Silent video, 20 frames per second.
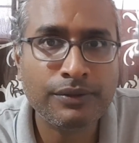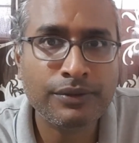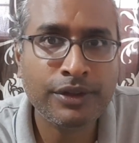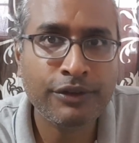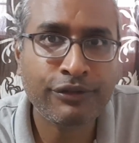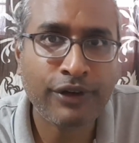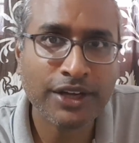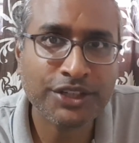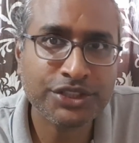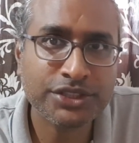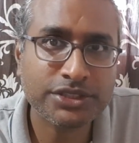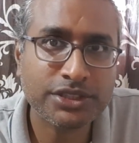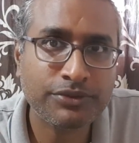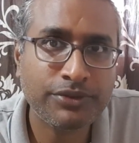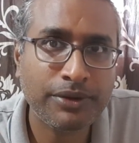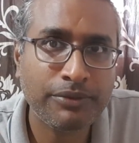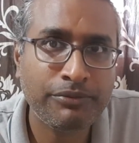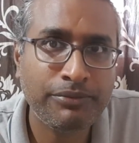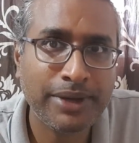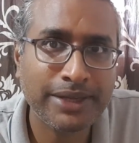functions are
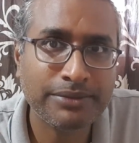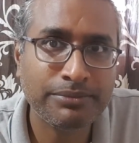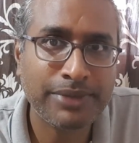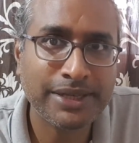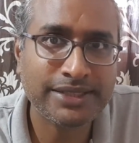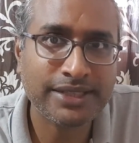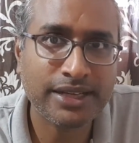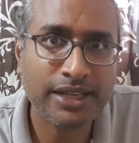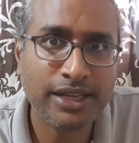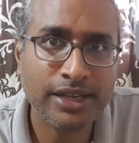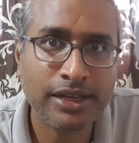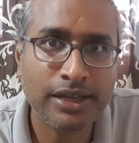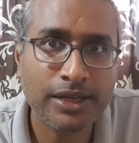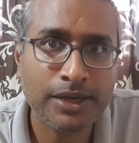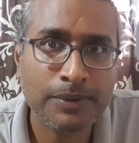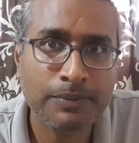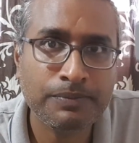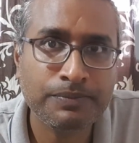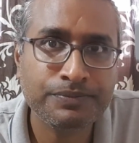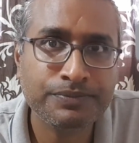basically clear.
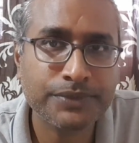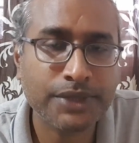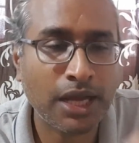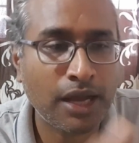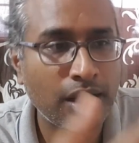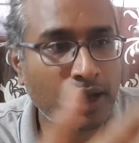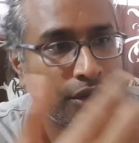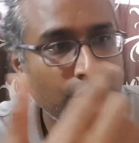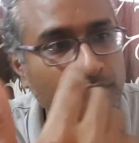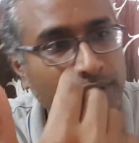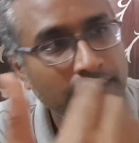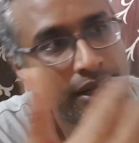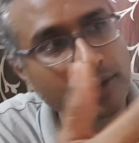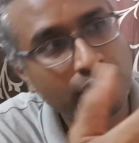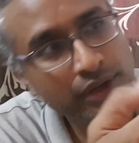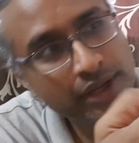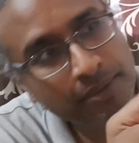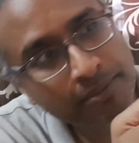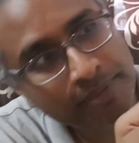You can